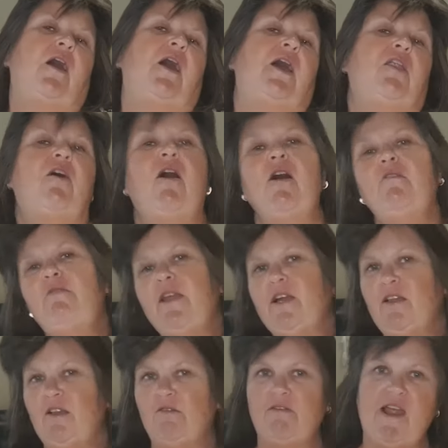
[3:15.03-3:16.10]
and I
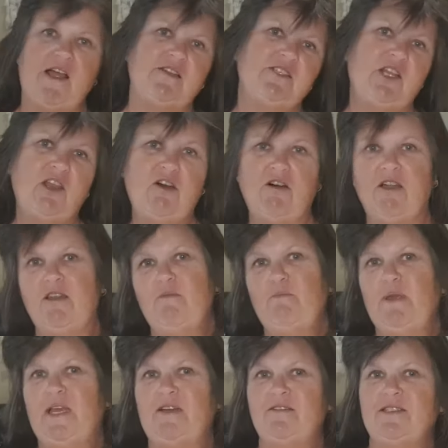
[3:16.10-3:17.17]
wriggle around a lot
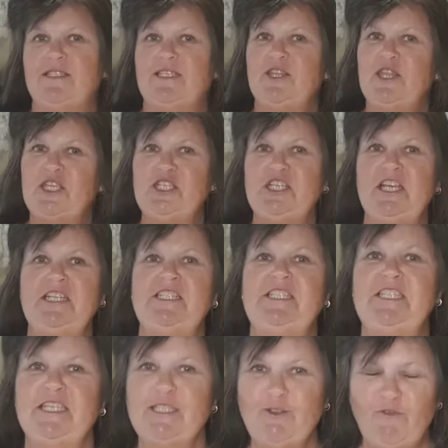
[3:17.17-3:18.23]
because the sheets
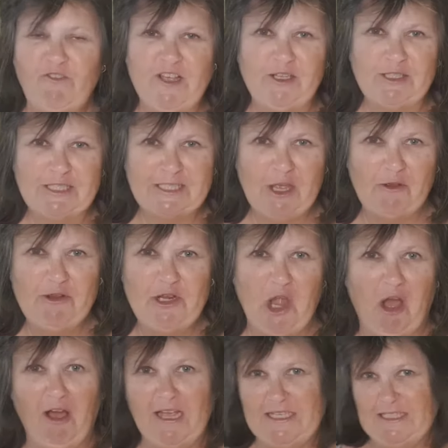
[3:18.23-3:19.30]
just feel so
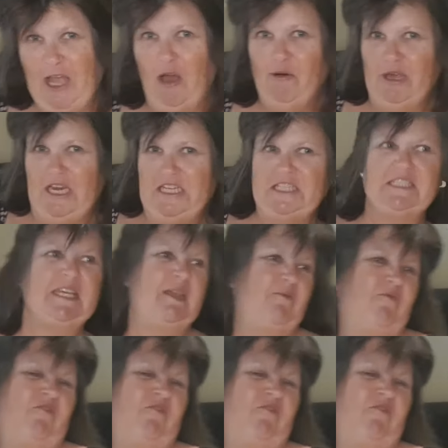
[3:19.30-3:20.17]
nice. I want to just keep